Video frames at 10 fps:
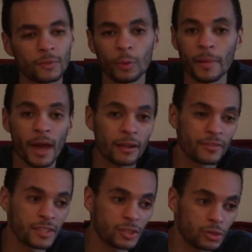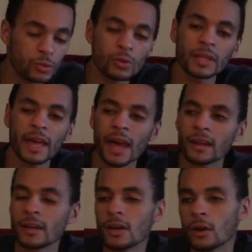No matter if it's a newer
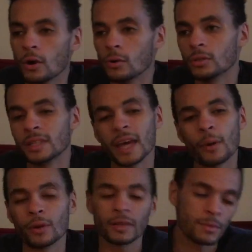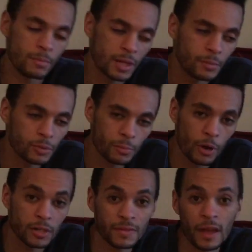cat, older cat, he comes with
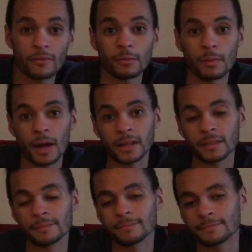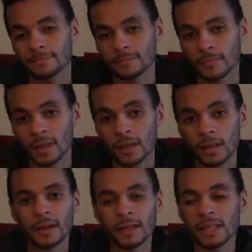bars for everybody.
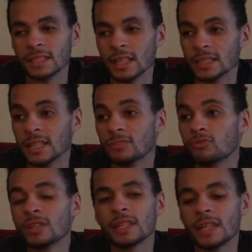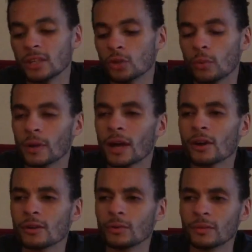It's really getting on. When I
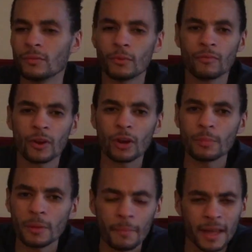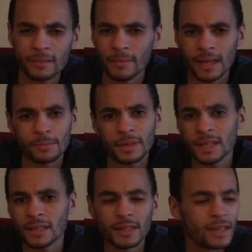heard when Verb and Mike
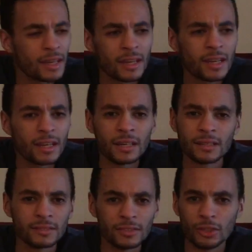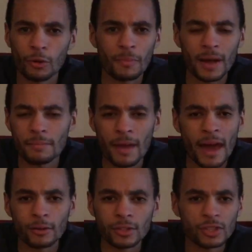P, you know, might
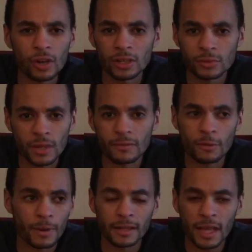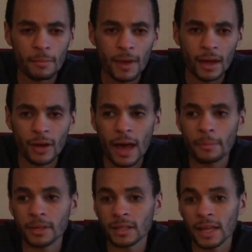battle the talks or whatever about that battle happening.